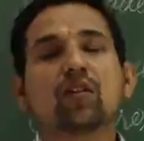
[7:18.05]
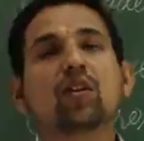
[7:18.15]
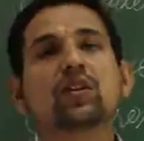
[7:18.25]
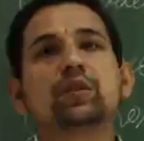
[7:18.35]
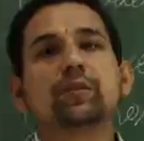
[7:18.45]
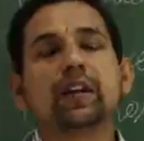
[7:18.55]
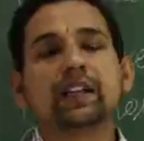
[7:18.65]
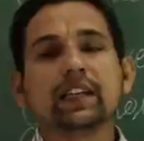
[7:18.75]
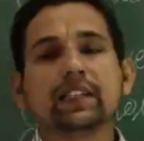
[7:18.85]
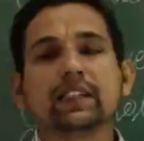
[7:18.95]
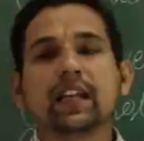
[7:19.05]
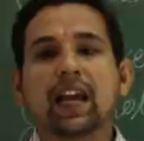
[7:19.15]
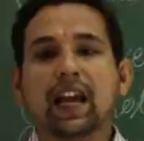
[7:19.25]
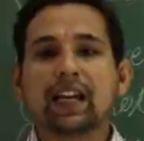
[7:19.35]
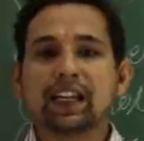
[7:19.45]
cosmetics
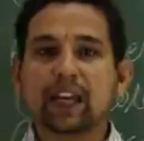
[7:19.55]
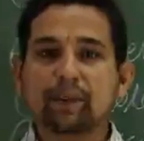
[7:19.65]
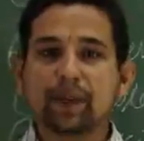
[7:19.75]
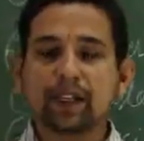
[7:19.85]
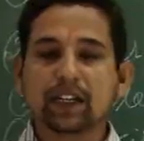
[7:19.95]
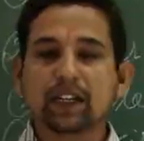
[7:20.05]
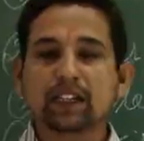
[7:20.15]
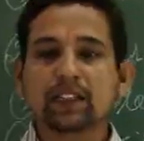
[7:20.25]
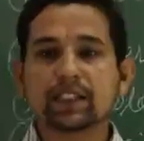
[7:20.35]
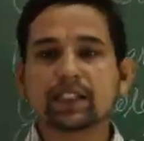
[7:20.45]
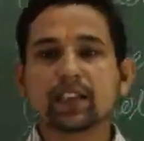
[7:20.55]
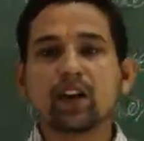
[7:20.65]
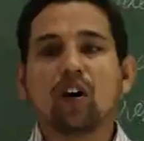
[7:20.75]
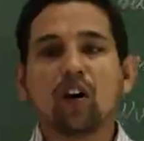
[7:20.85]
and chemicals